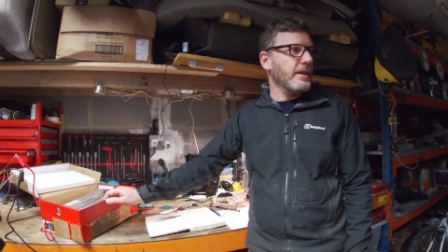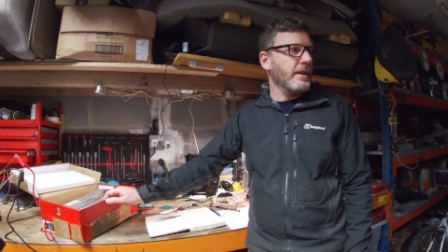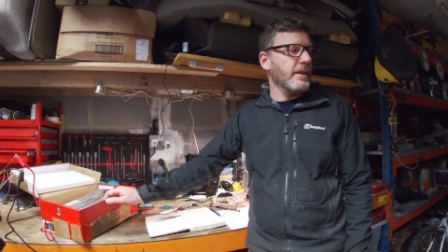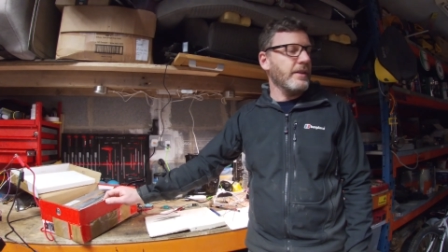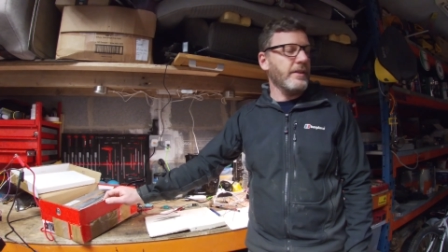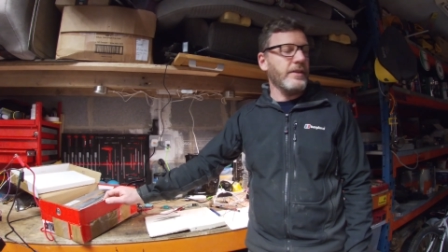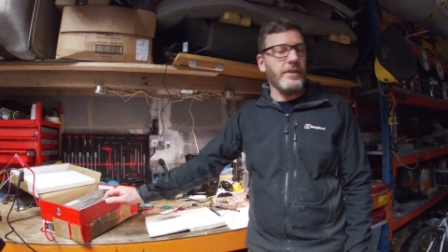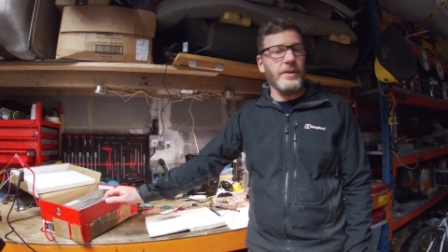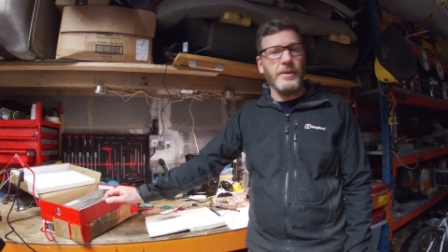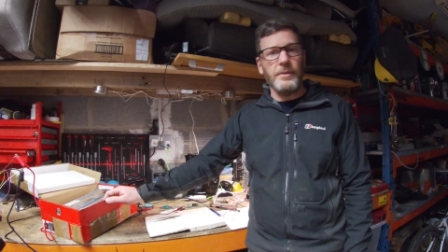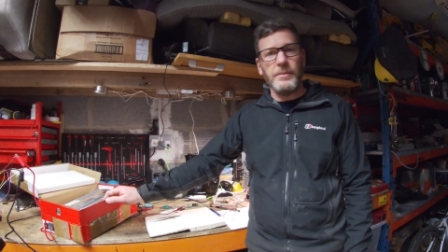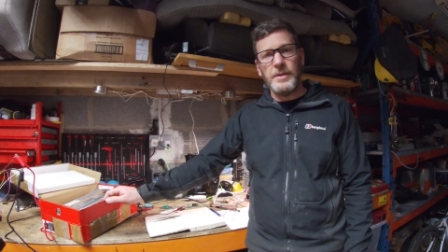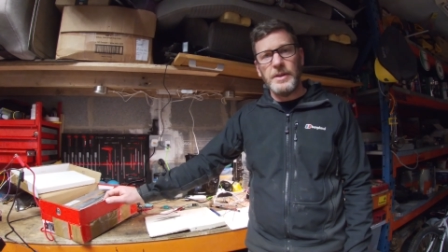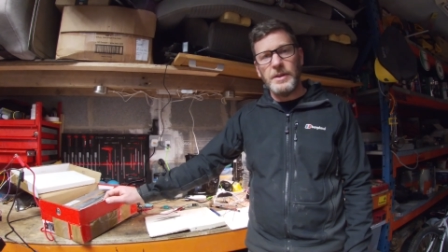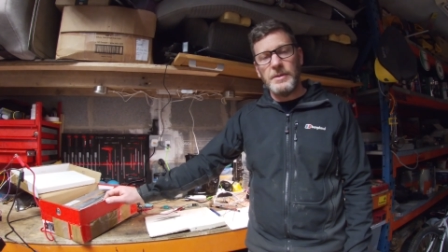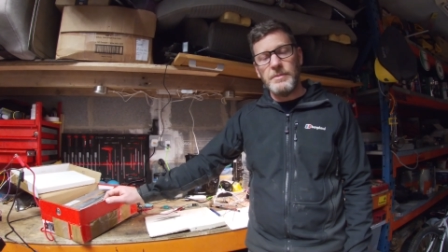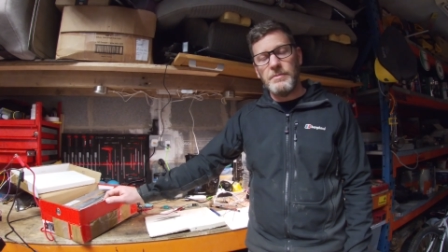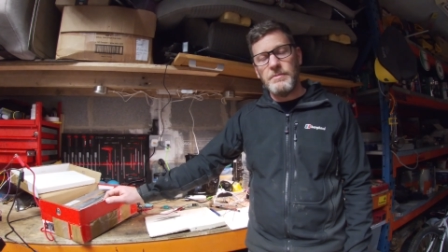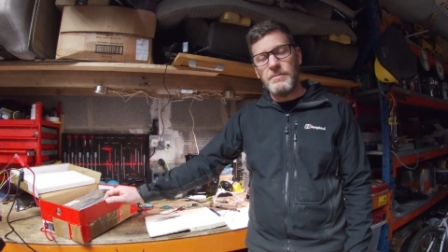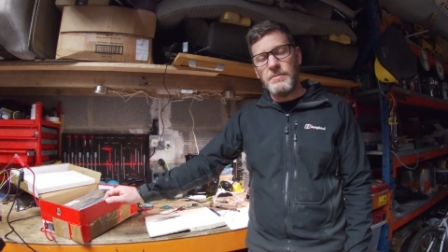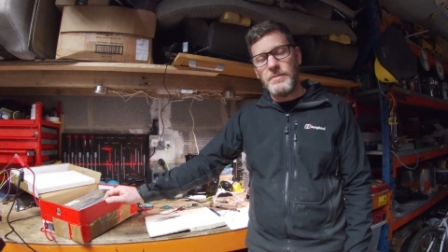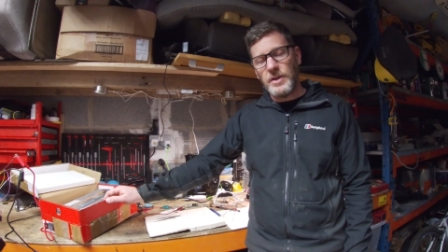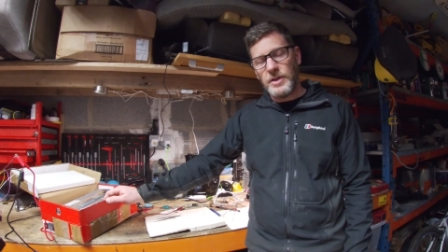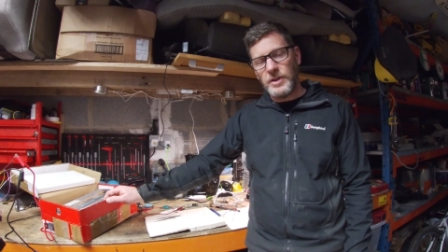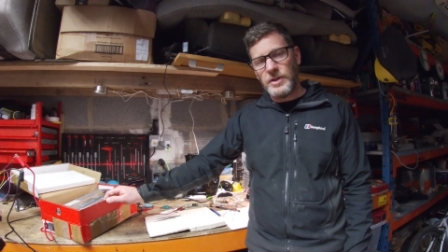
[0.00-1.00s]
as somebody
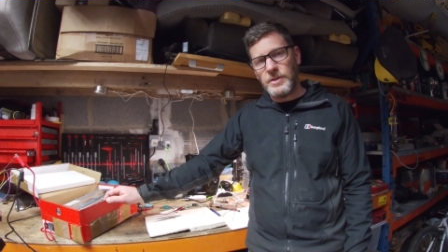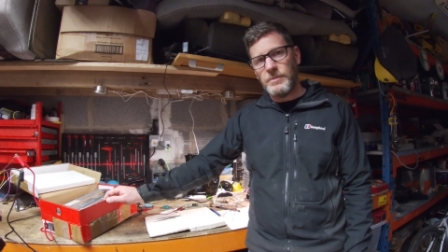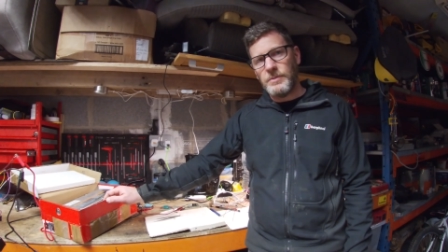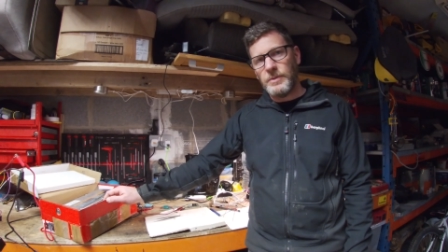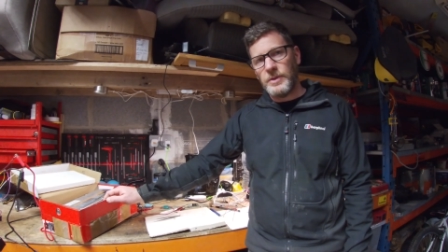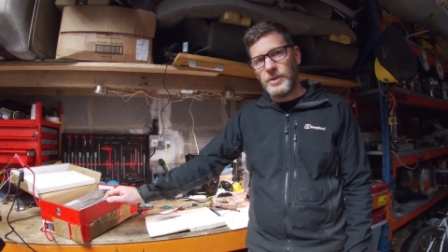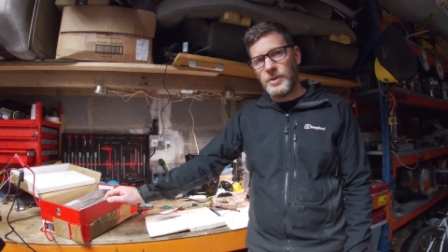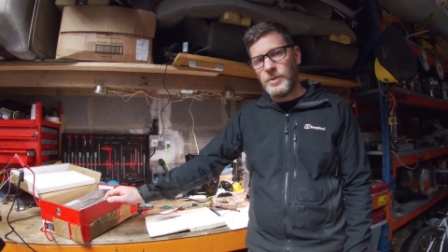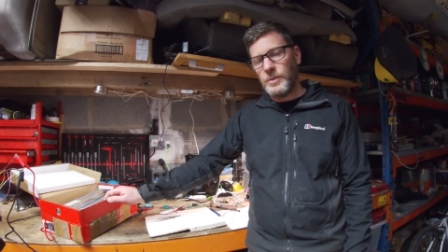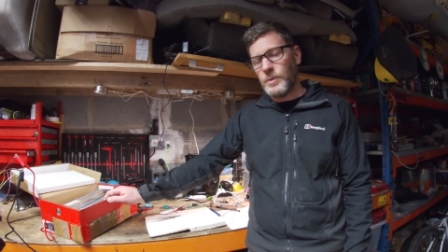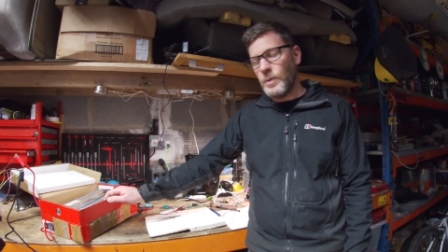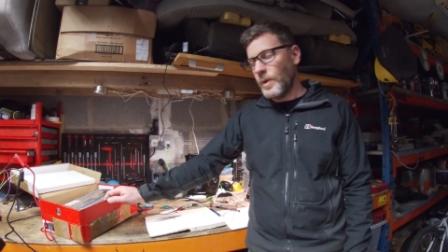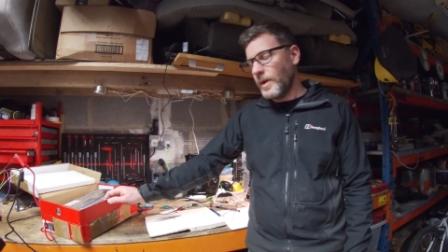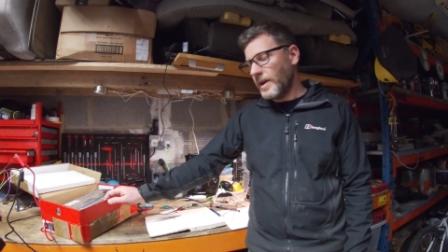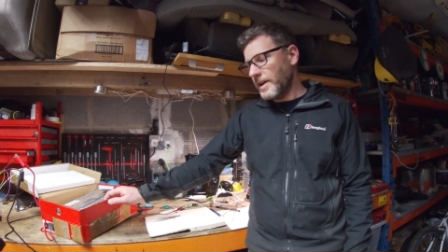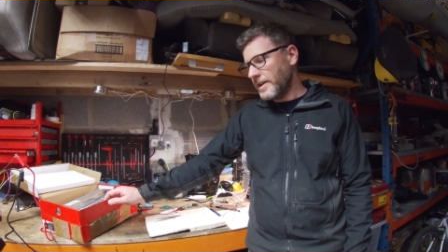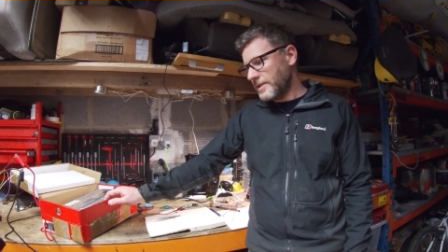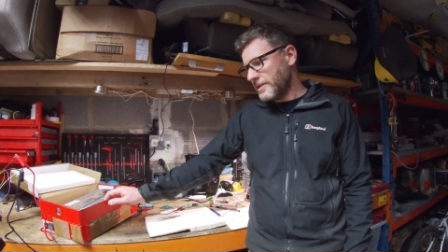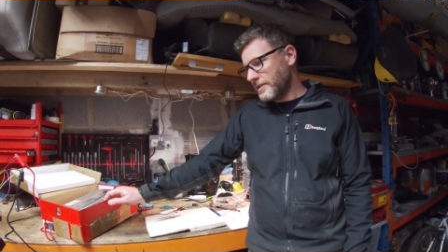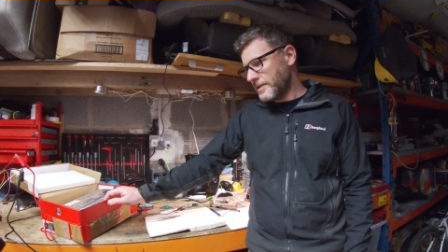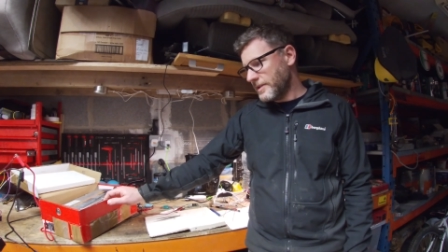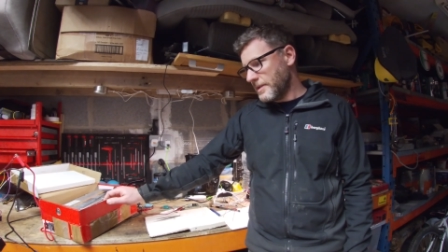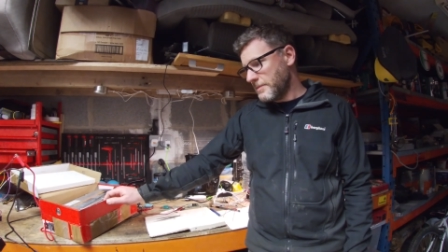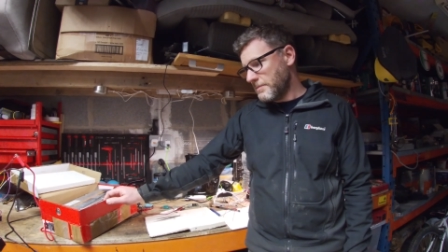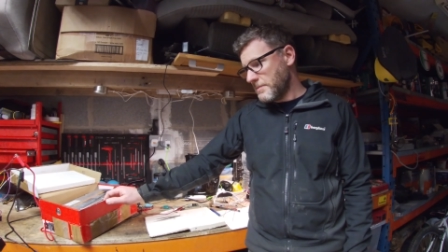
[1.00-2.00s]
much, much
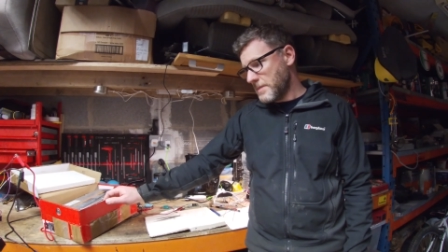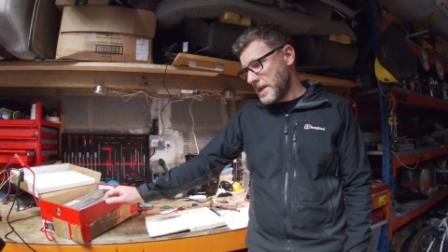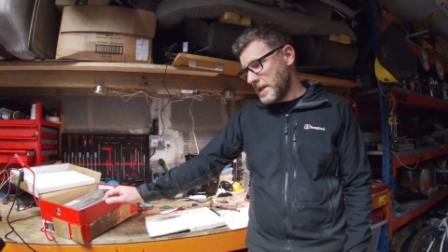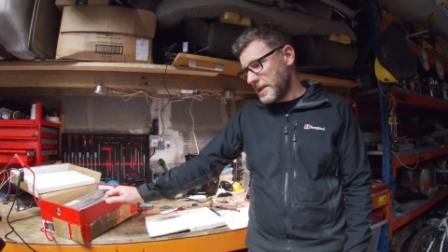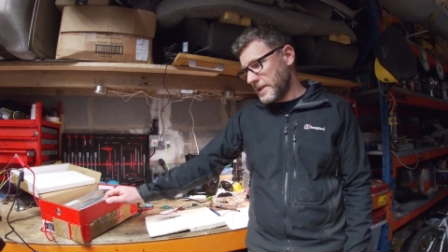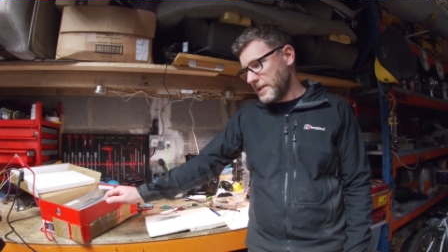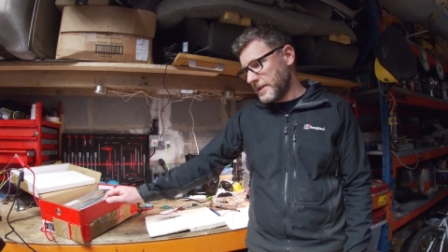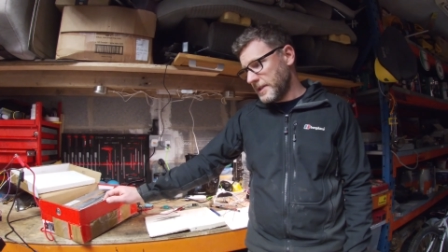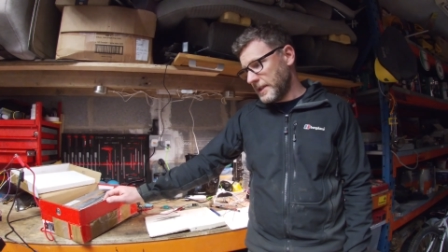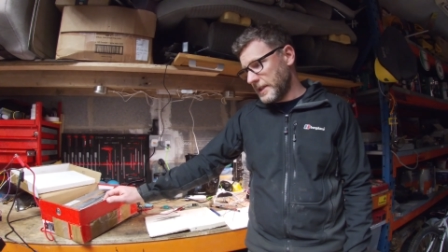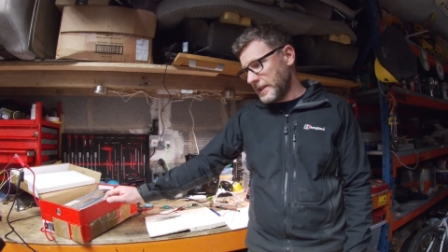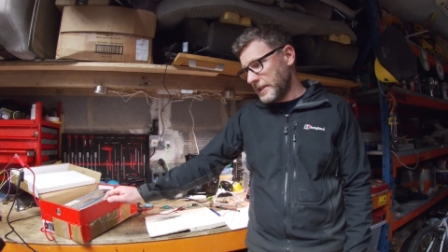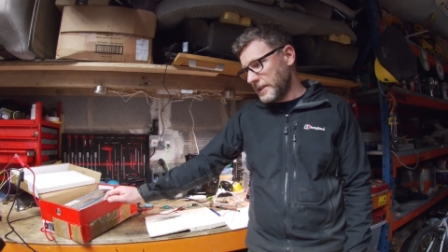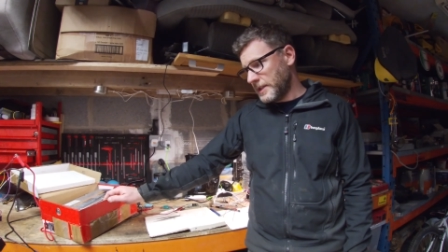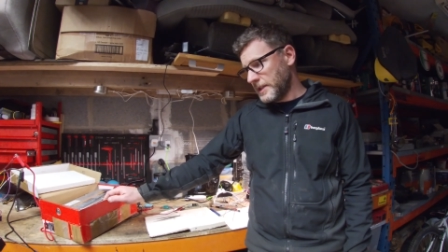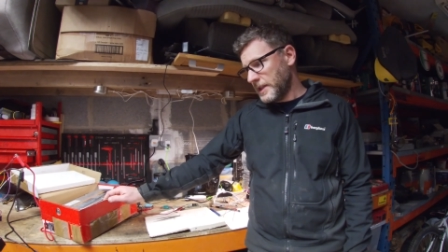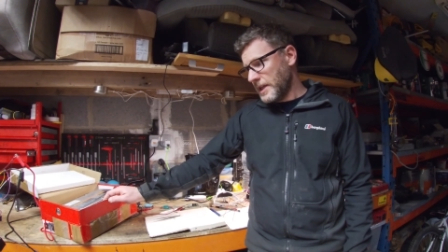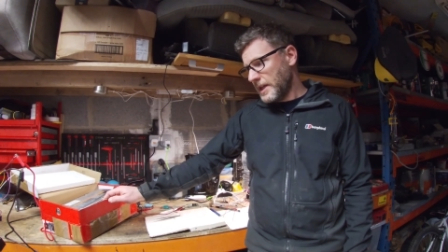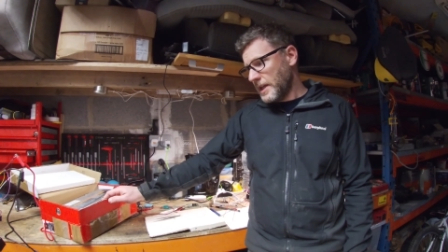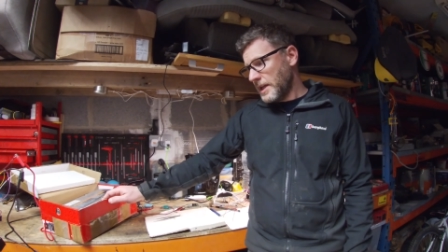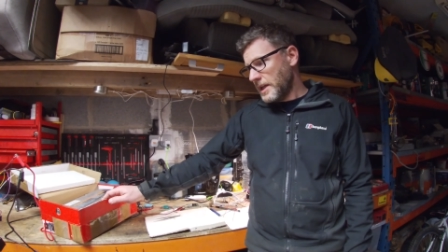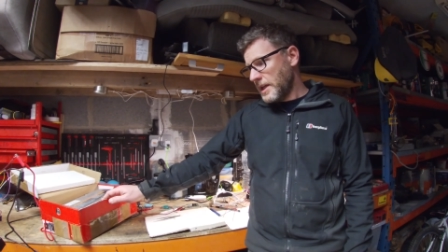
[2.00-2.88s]
wiser than me said,